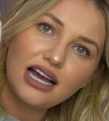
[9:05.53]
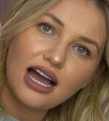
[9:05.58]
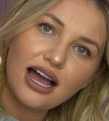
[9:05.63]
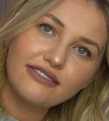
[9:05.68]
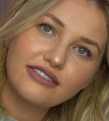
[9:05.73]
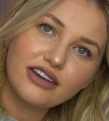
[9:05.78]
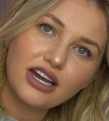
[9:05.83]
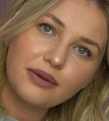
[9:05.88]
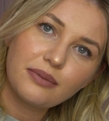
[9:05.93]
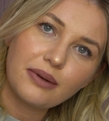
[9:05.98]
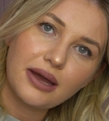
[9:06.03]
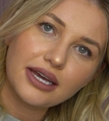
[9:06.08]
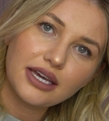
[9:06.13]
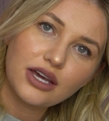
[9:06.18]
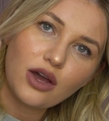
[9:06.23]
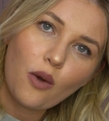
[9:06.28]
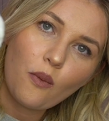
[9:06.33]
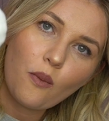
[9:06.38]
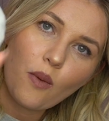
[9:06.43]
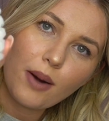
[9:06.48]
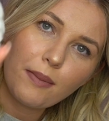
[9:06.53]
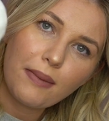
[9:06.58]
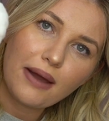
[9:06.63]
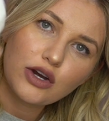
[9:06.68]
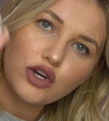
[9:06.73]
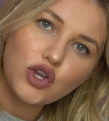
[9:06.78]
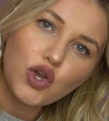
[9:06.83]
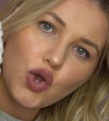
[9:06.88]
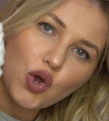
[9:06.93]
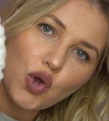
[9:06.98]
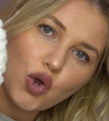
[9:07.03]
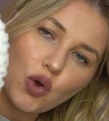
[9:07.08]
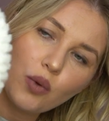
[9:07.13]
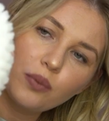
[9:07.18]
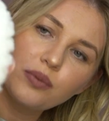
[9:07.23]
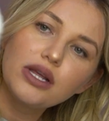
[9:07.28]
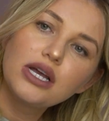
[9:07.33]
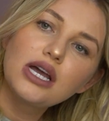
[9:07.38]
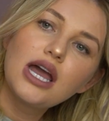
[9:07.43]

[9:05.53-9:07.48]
I've got a pine cone. What about you?